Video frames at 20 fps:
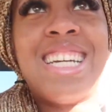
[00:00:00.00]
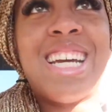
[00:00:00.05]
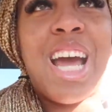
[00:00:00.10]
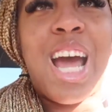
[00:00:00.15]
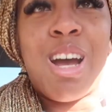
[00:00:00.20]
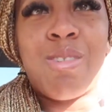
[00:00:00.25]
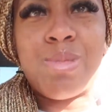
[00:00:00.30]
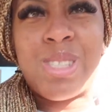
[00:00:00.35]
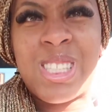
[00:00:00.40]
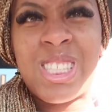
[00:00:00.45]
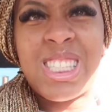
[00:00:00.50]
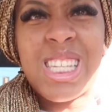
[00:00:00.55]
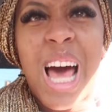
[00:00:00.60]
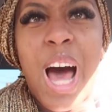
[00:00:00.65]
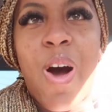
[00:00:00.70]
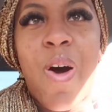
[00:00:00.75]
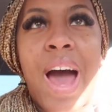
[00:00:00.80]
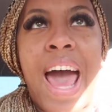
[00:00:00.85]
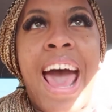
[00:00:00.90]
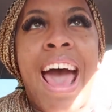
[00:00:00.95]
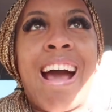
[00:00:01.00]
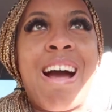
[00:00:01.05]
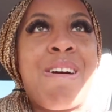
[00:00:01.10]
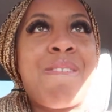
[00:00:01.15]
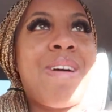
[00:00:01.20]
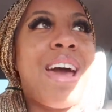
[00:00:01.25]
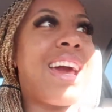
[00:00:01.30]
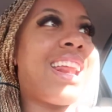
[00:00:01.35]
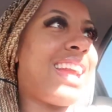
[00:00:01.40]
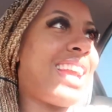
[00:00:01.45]
I'm so
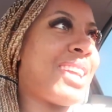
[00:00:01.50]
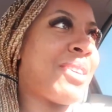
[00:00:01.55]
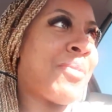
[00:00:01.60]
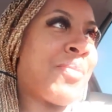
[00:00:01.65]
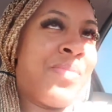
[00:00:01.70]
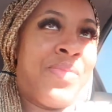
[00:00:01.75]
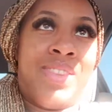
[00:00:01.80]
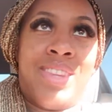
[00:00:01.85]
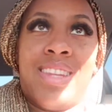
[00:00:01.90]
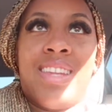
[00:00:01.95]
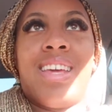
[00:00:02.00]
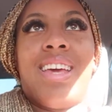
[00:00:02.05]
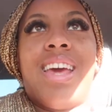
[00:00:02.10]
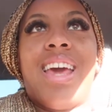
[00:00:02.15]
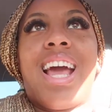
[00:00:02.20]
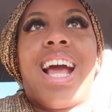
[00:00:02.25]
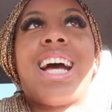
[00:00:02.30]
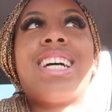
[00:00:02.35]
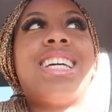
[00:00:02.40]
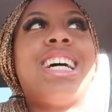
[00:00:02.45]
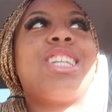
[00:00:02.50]
aggravated. Cause